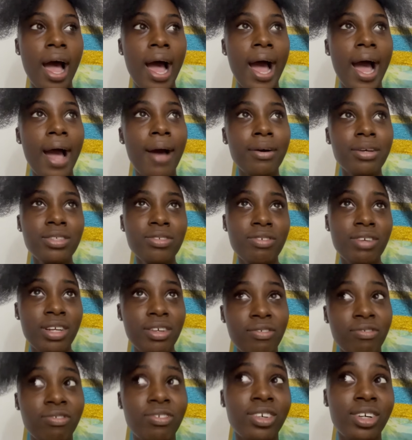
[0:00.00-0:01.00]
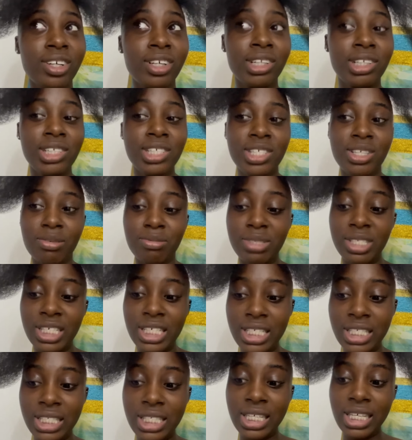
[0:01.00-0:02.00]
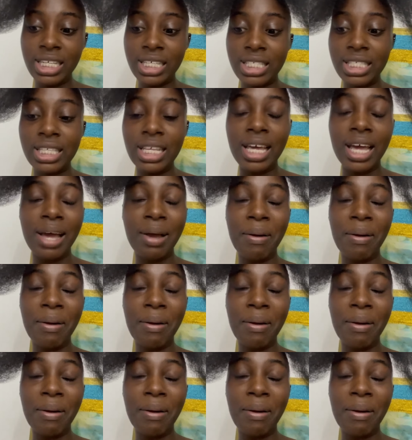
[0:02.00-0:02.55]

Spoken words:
I was feeding for some cheese sticks,